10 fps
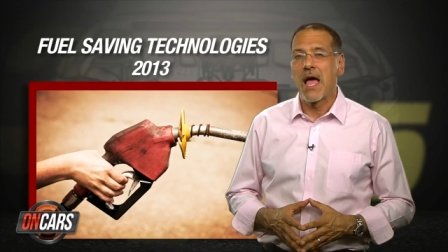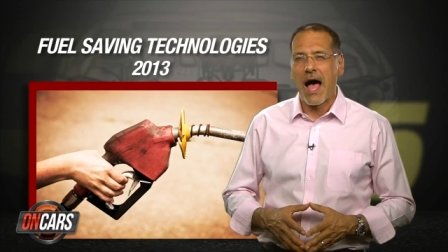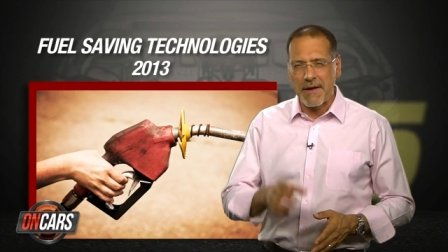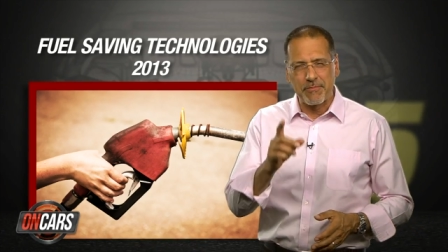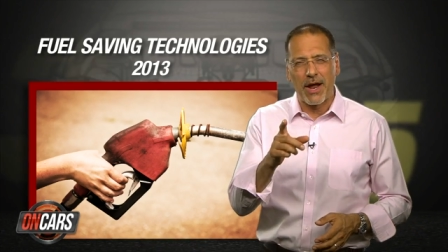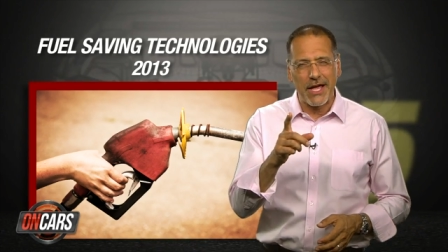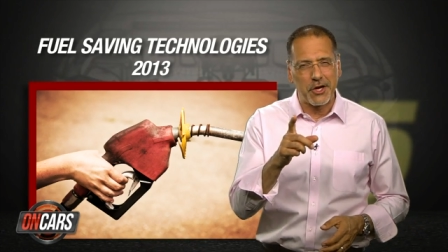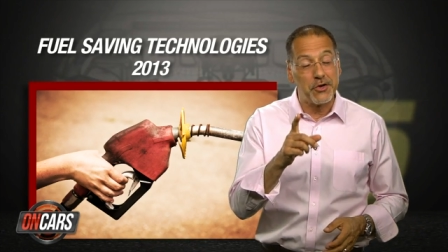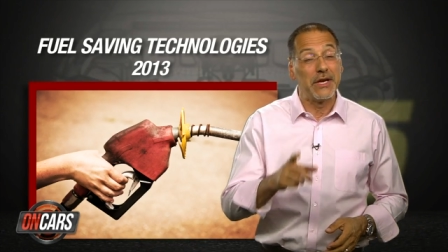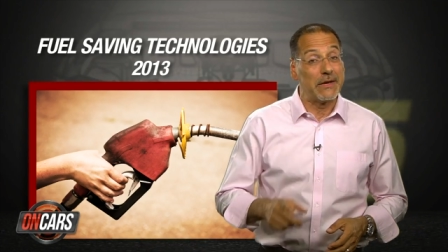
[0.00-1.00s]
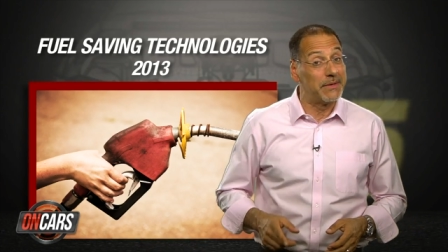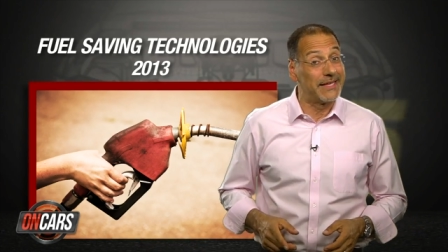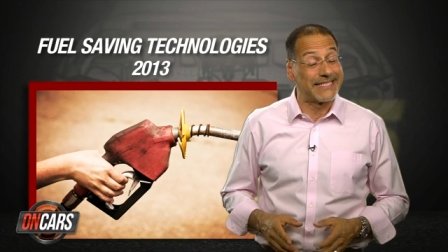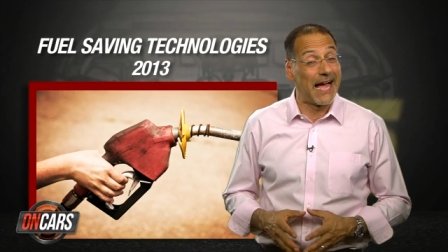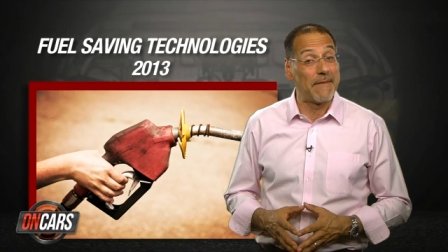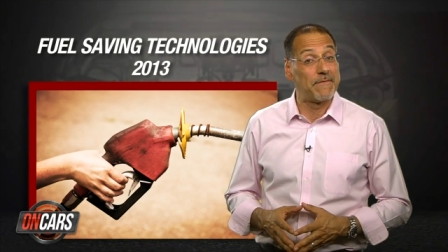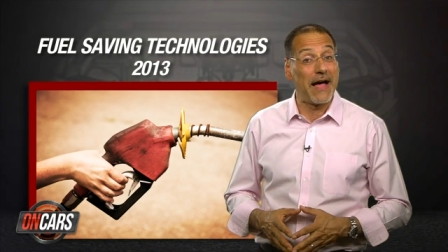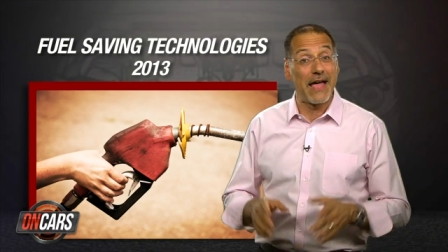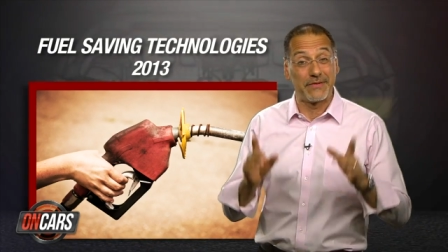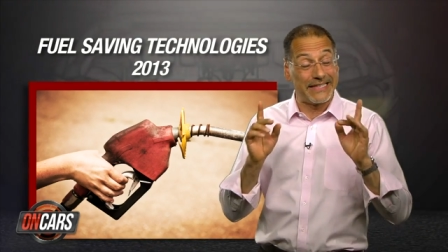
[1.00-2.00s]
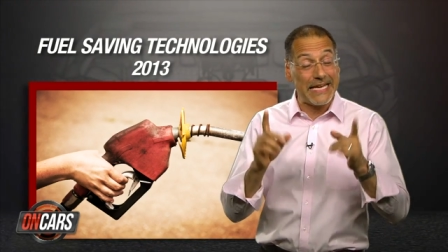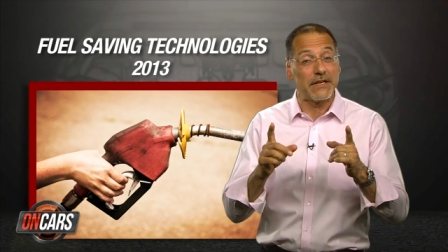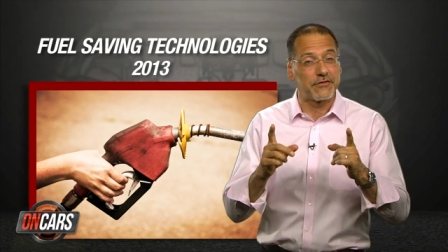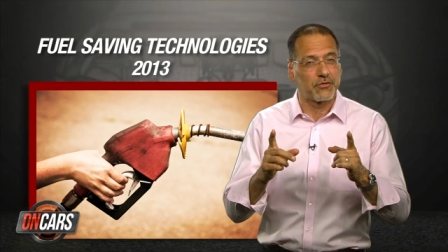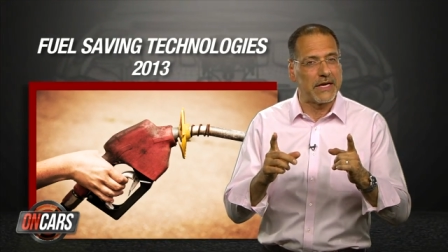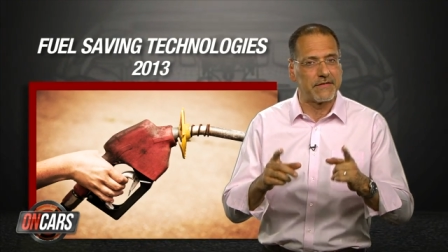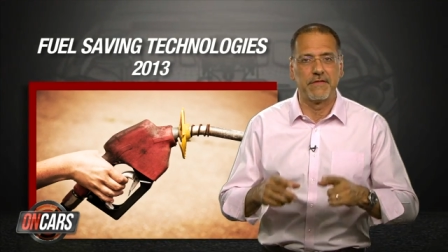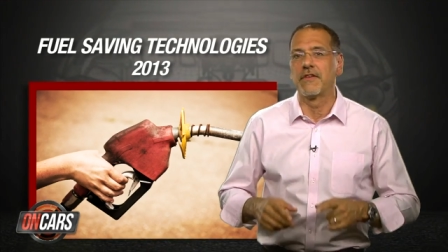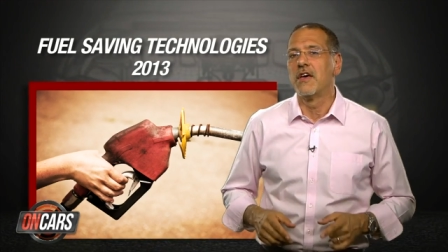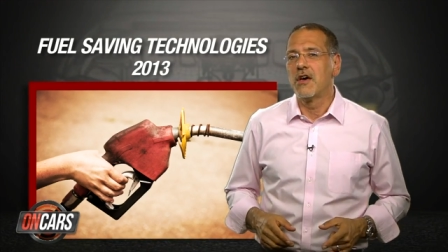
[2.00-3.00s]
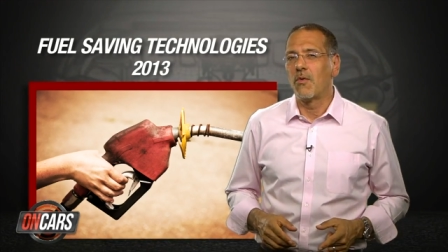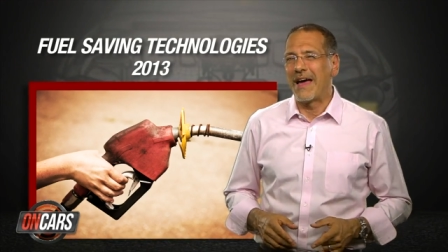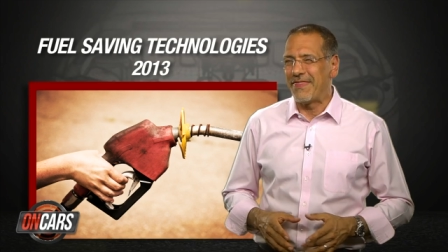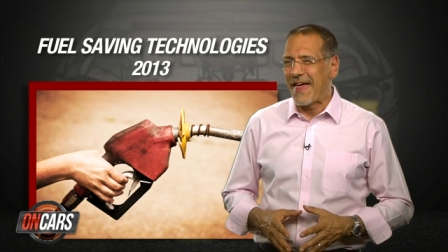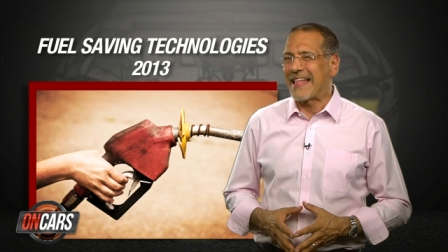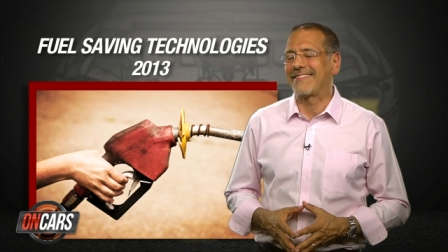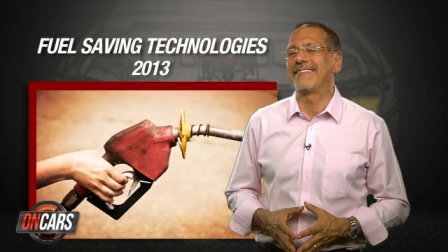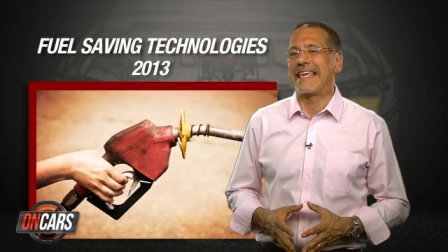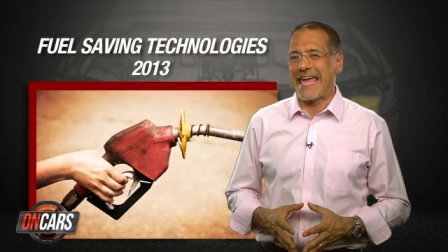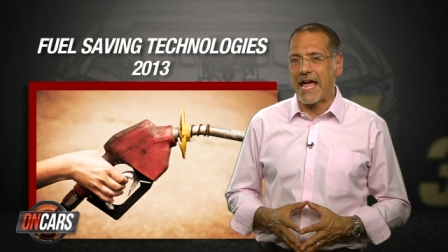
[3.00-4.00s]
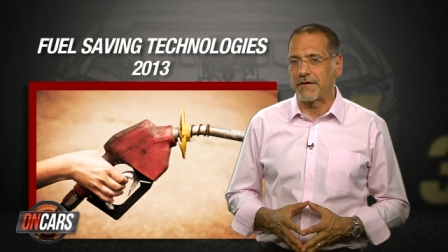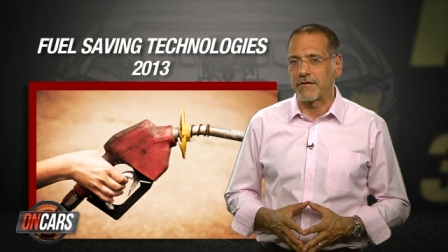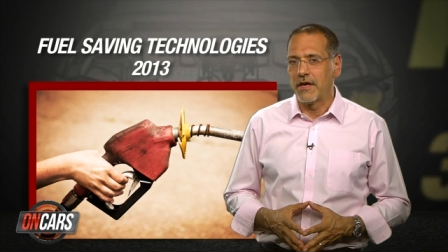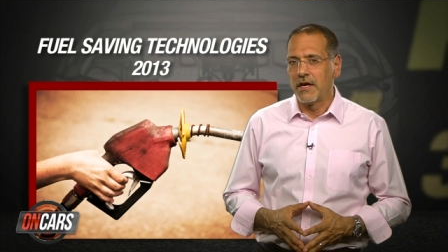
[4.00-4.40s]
I'm Brian Cooley with the top five latest reasons why that's the case.